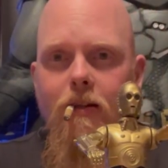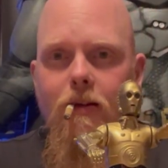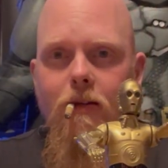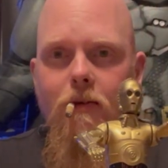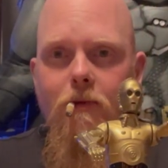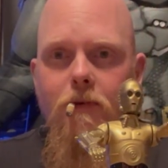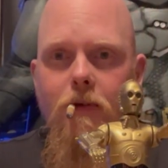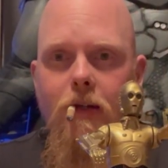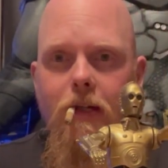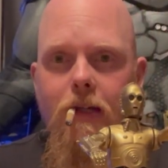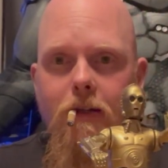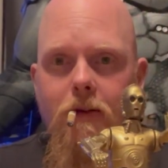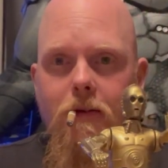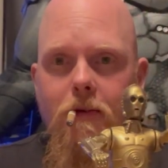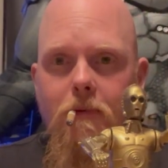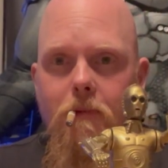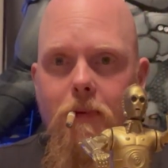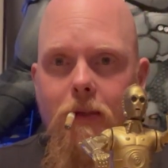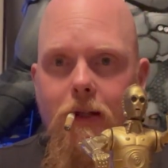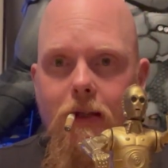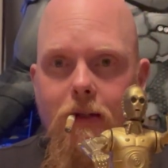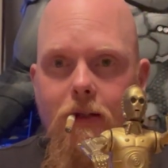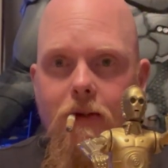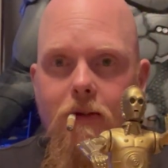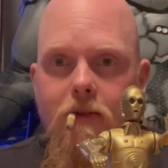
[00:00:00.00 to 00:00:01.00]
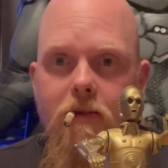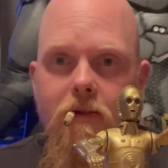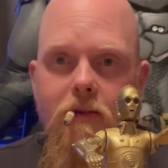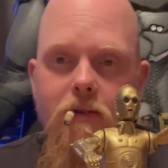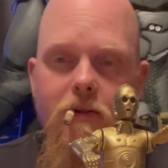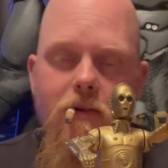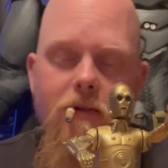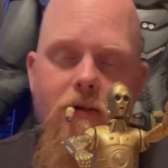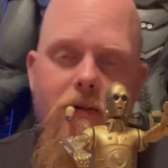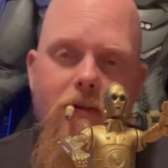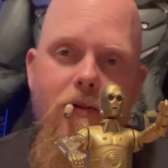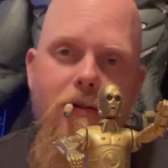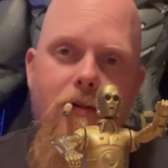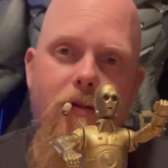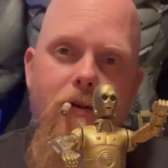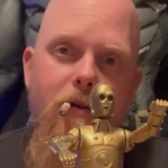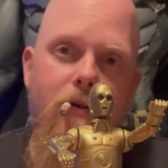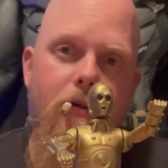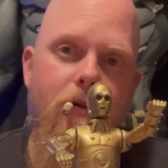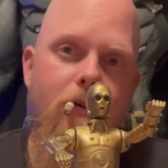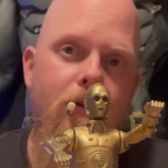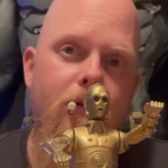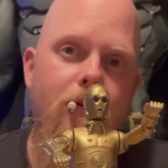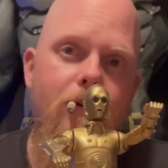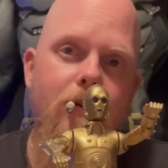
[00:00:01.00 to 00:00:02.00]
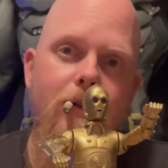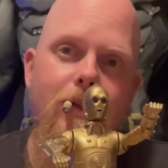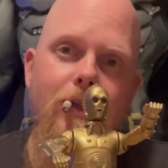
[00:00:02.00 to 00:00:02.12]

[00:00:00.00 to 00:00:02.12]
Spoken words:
the Phantom Menace or